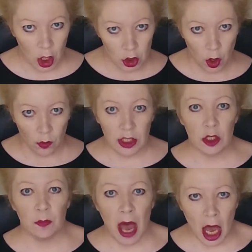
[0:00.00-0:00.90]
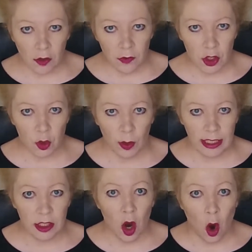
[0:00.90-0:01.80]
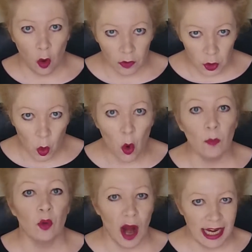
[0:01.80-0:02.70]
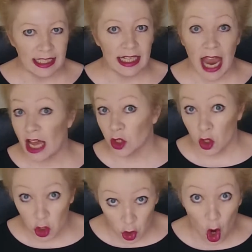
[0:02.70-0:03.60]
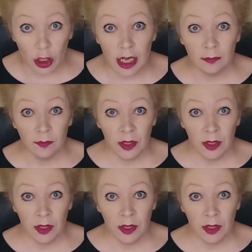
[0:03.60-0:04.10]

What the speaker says: So this is part of the suite of your branding as a scholar